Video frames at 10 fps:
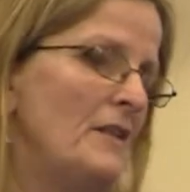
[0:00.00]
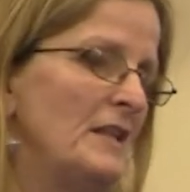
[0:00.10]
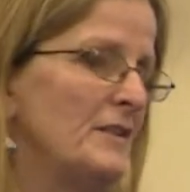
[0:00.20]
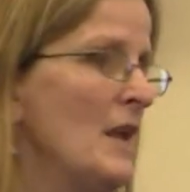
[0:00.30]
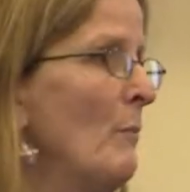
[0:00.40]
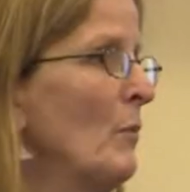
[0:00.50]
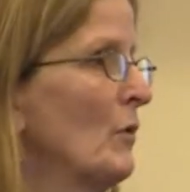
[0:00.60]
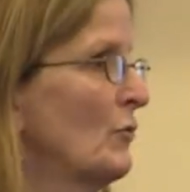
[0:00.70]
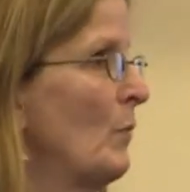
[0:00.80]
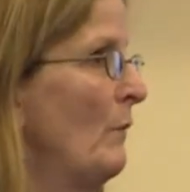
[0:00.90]
these
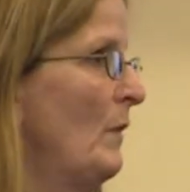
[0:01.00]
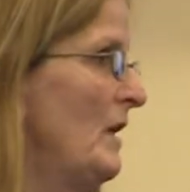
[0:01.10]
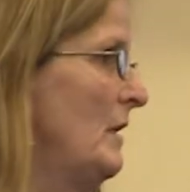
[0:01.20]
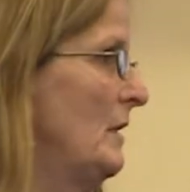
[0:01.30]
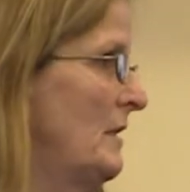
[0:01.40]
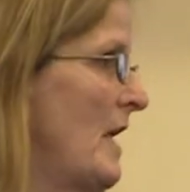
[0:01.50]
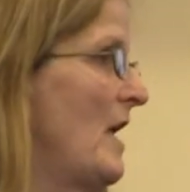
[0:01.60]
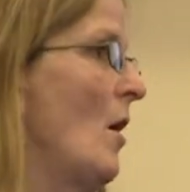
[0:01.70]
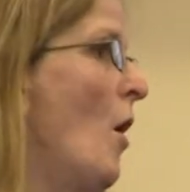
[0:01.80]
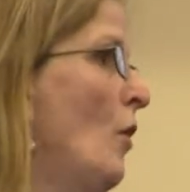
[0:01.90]
numbers, when we
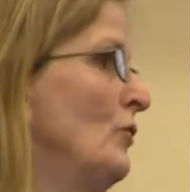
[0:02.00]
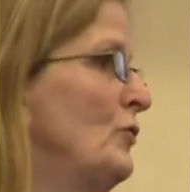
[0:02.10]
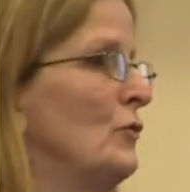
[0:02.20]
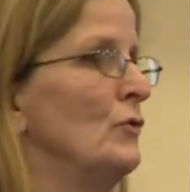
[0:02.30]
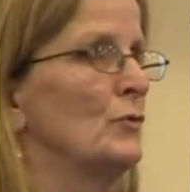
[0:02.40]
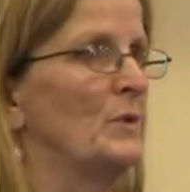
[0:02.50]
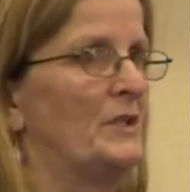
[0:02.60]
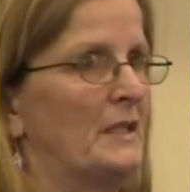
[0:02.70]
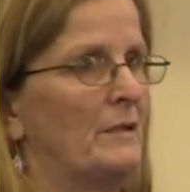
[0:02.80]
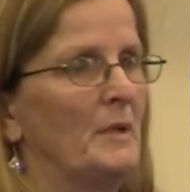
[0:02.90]
say all students
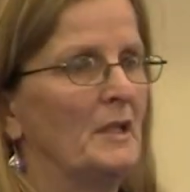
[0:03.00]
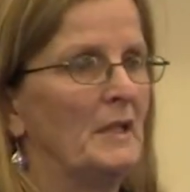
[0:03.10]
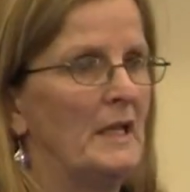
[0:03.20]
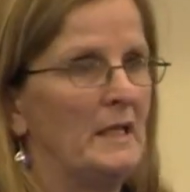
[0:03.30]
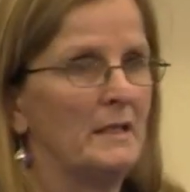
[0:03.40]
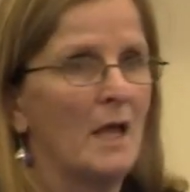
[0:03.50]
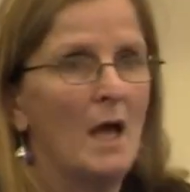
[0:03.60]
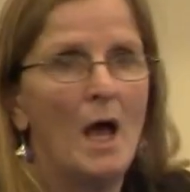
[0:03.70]
with disabilities,